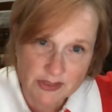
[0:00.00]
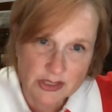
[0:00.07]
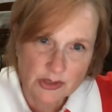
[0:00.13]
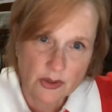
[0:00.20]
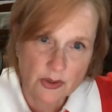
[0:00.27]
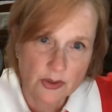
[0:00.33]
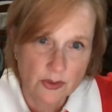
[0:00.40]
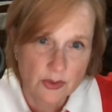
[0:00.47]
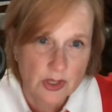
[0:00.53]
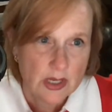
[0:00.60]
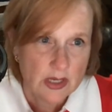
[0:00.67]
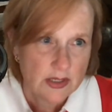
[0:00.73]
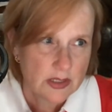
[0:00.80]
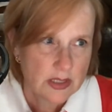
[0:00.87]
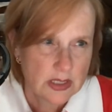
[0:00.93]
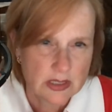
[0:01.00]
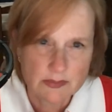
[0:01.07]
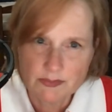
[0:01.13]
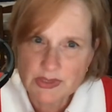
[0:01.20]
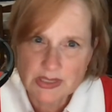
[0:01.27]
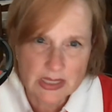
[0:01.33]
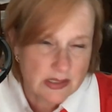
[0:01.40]
So she
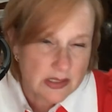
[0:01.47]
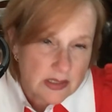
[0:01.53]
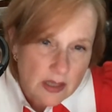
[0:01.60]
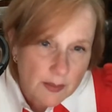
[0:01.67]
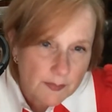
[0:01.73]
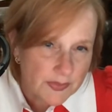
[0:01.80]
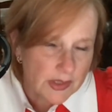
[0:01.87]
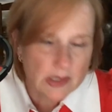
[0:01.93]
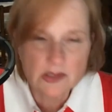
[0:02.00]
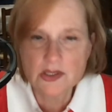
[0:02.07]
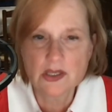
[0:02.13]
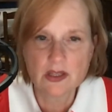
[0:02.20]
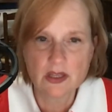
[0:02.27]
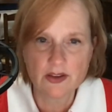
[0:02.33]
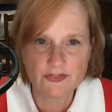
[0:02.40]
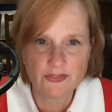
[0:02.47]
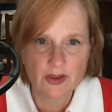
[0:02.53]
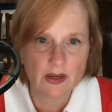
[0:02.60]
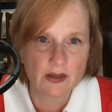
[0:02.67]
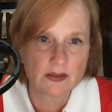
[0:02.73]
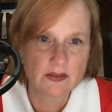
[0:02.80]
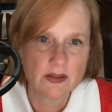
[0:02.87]
said something to the
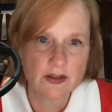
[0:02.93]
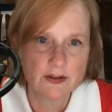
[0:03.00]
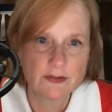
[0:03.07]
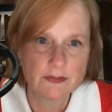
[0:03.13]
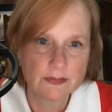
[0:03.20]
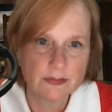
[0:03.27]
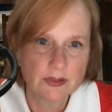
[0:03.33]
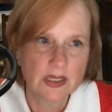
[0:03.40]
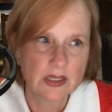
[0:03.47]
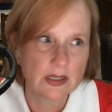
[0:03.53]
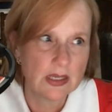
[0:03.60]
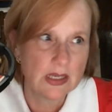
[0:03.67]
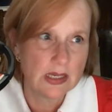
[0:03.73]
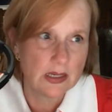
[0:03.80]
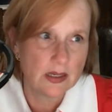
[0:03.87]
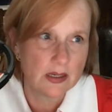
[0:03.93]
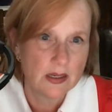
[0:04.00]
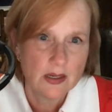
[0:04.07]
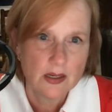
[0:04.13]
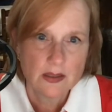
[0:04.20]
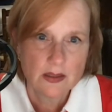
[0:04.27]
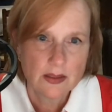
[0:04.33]
effect of like he
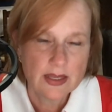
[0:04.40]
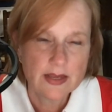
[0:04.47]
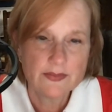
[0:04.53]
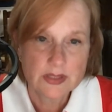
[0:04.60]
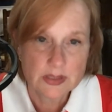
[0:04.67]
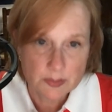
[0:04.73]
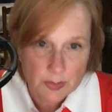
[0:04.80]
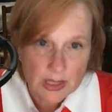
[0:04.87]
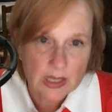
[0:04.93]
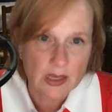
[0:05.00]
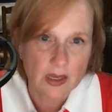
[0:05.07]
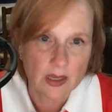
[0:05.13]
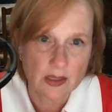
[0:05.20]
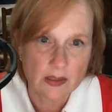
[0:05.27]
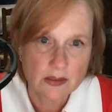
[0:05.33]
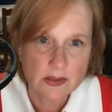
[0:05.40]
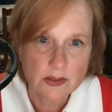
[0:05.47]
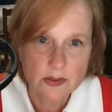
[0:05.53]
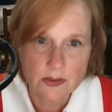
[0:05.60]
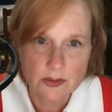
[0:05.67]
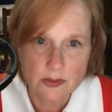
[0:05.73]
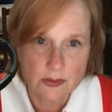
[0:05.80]
leaves me
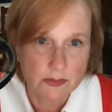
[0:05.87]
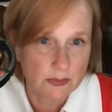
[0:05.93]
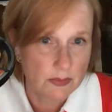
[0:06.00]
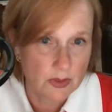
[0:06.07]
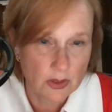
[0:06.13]
to,